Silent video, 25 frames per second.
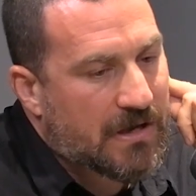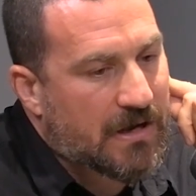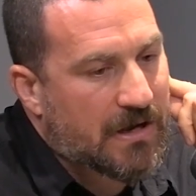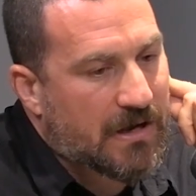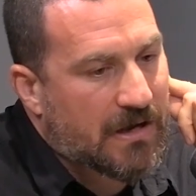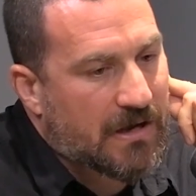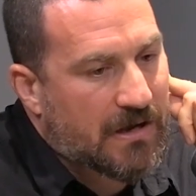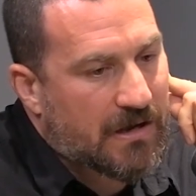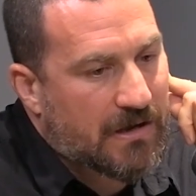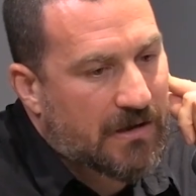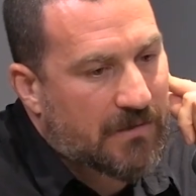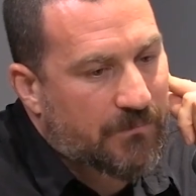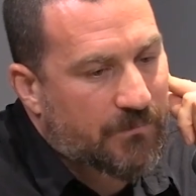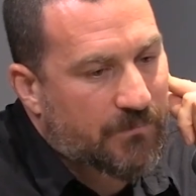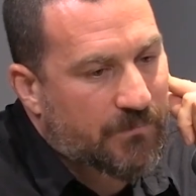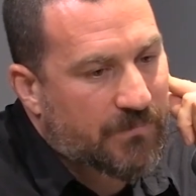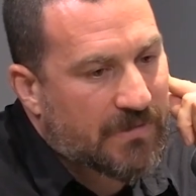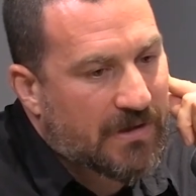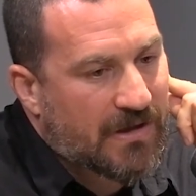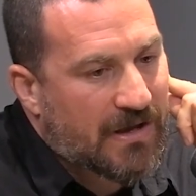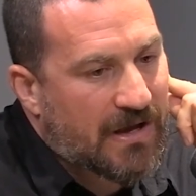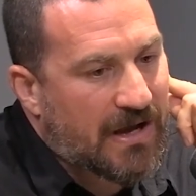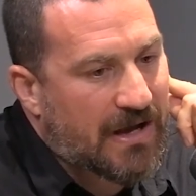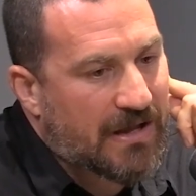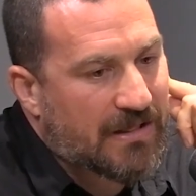I
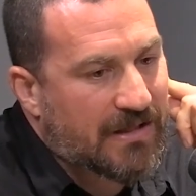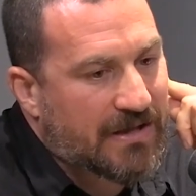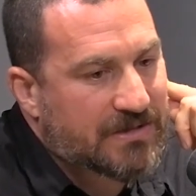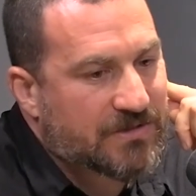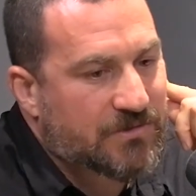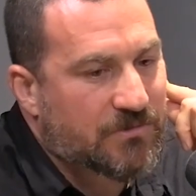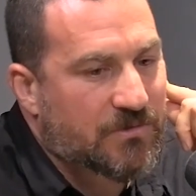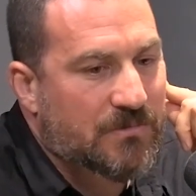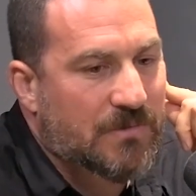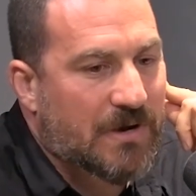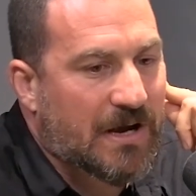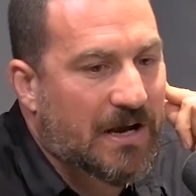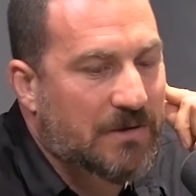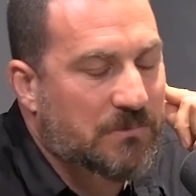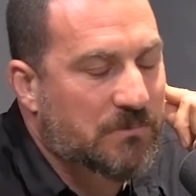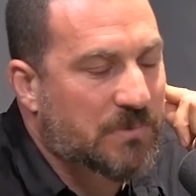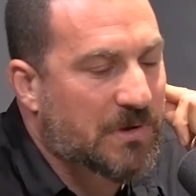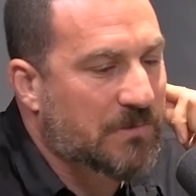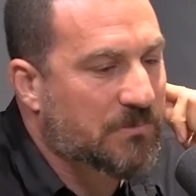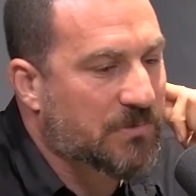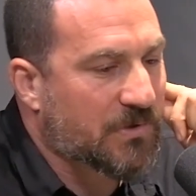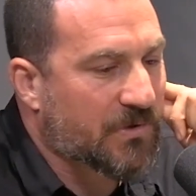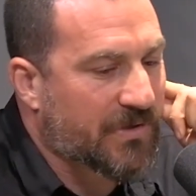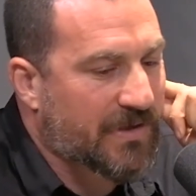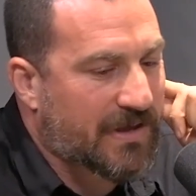like to remind
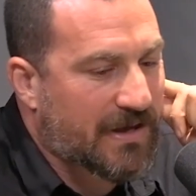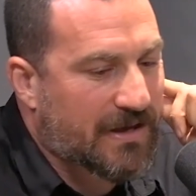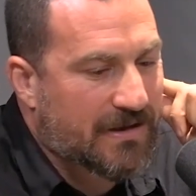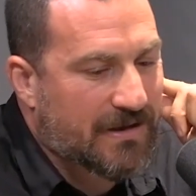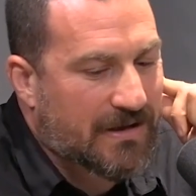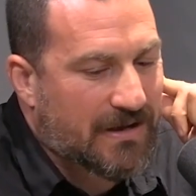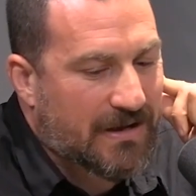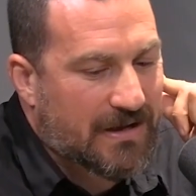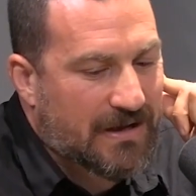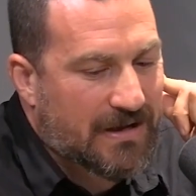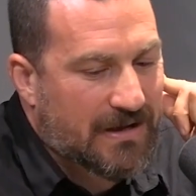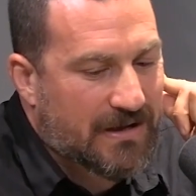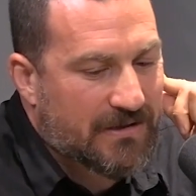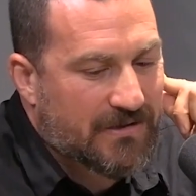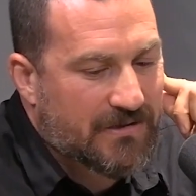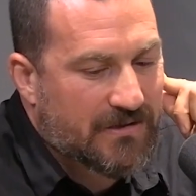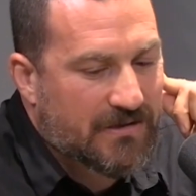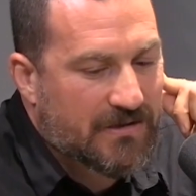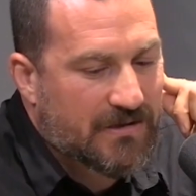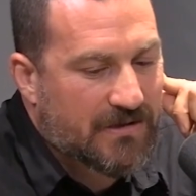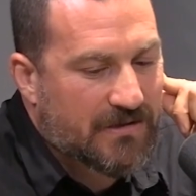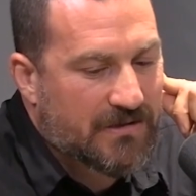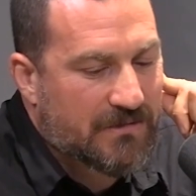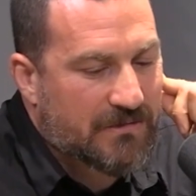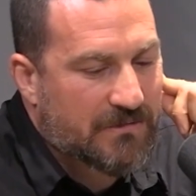people that
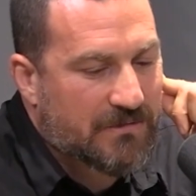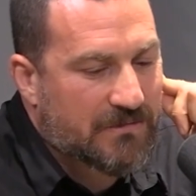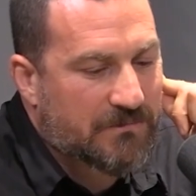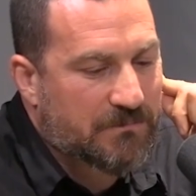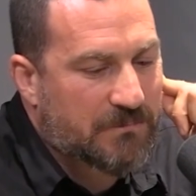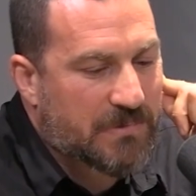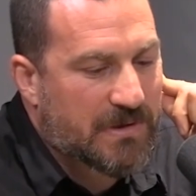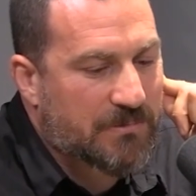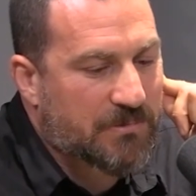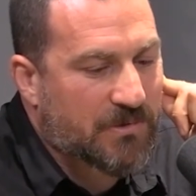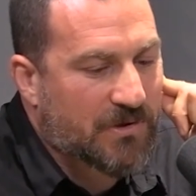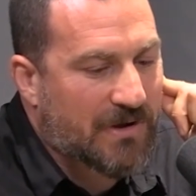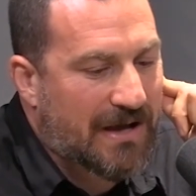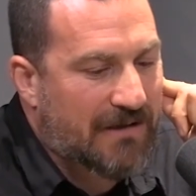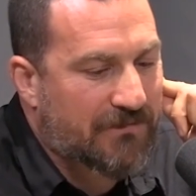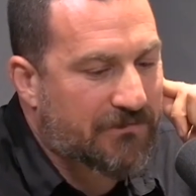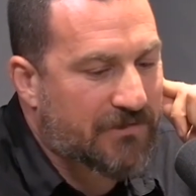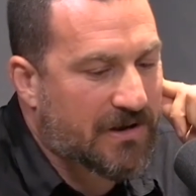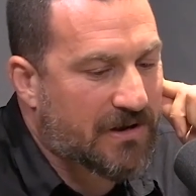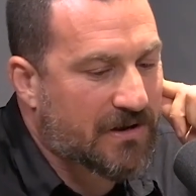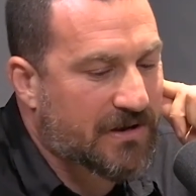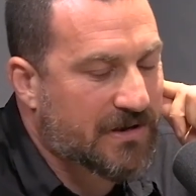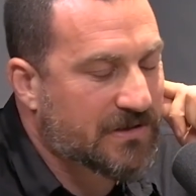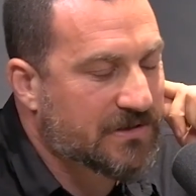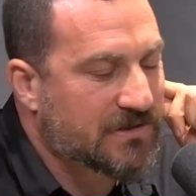people have
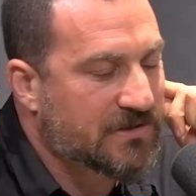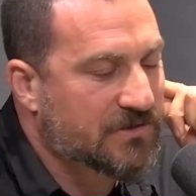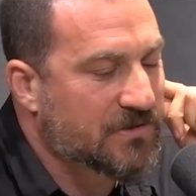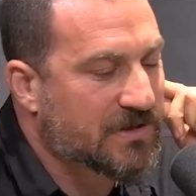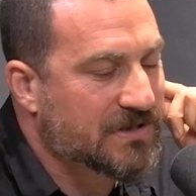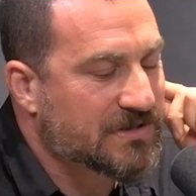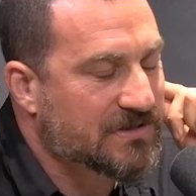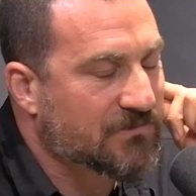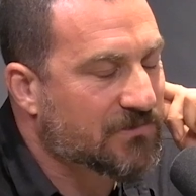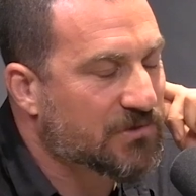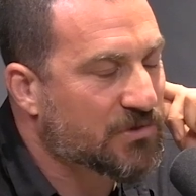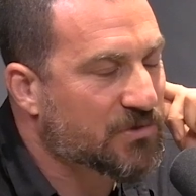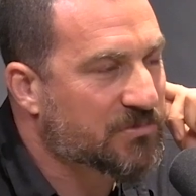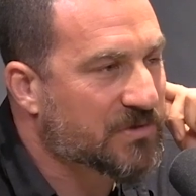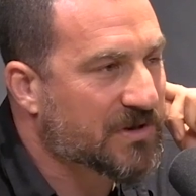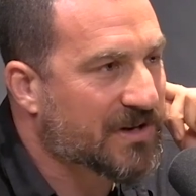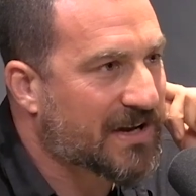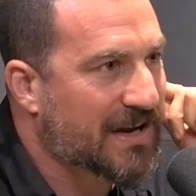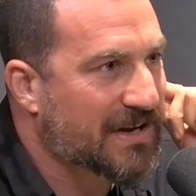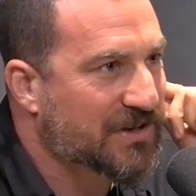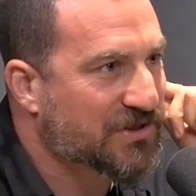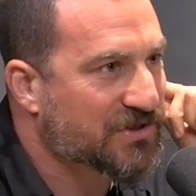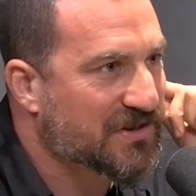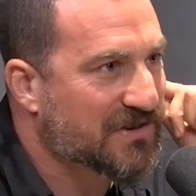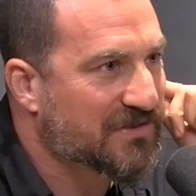varying degrees of
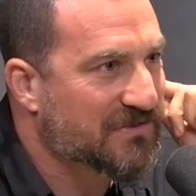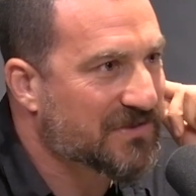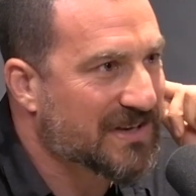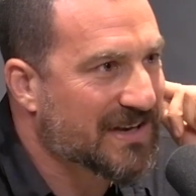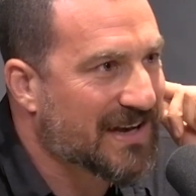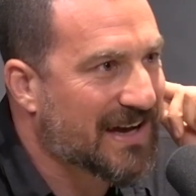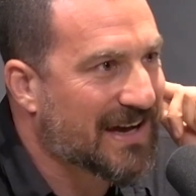lubrication of